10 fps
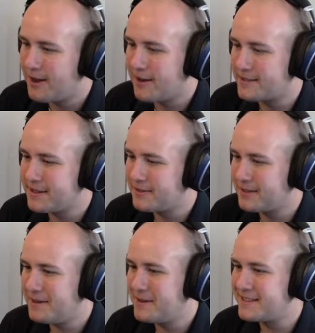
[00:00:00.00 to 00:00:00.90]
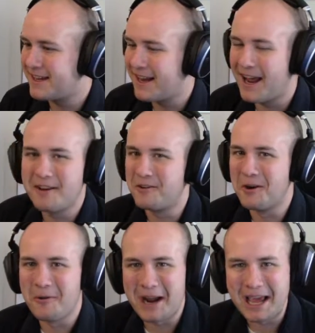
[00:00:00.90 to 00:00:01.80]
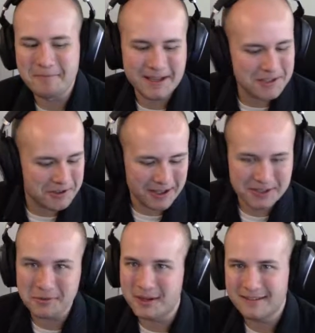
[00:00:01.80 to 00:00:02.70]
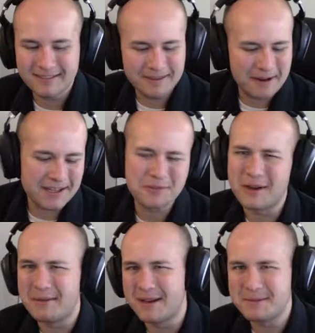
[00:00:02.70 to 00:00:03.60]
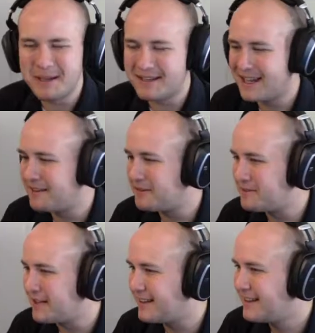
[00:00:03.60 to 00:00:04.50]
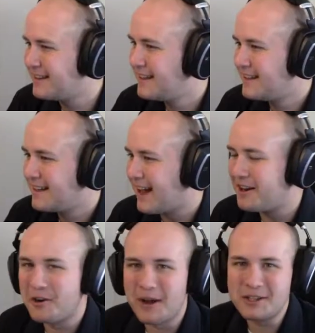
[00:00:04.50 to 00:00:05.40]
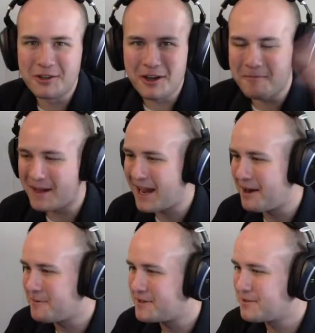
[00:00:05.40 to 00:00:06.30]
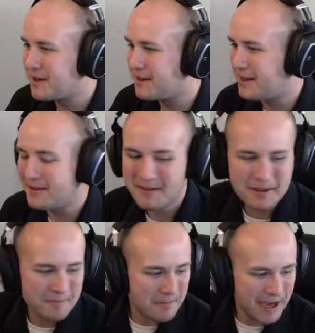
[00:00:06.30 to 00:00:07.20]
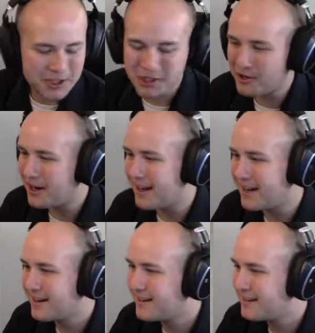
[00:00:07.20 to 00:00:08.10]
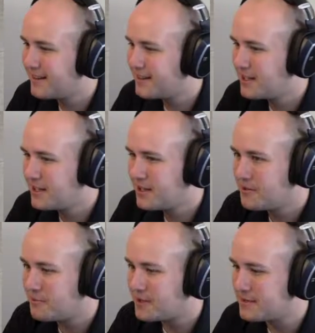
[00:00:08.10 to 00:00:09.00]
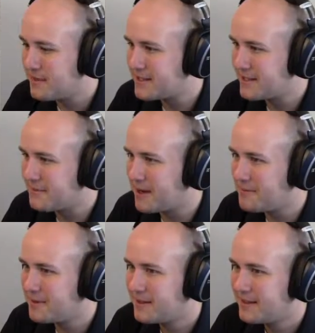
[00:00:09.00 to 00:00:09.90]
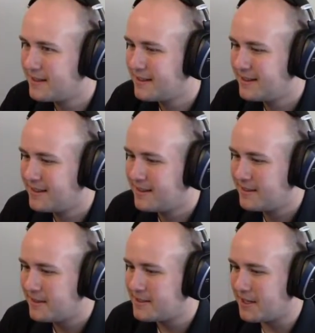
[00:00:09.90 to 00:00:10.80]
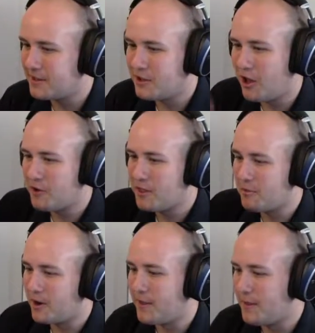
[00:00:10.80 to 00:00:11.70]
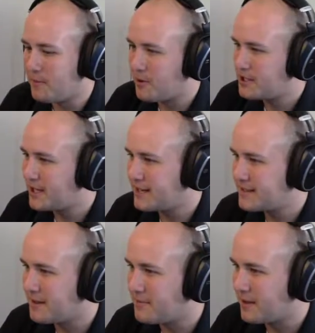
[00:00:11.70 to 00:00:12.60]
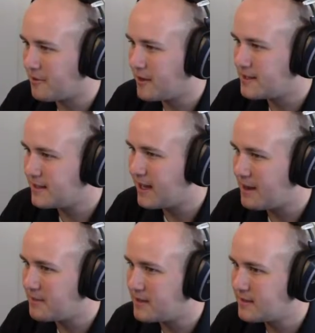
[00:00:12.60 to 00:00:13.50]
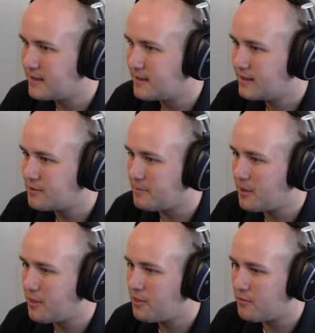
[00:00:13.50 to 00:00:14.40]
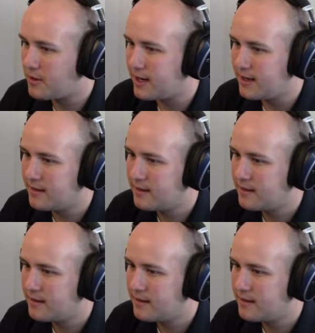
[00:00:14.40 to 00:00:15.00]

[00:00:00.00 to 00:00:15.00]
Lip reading: Okay, so give me a second. I don't know where I am. That took like 20 minutes, but like 10, 15. I don't know. I turned off my camera so I could make sure I wasn't messing them up. Because the longer they run, the more chance something crazy happens. So I'm on 3.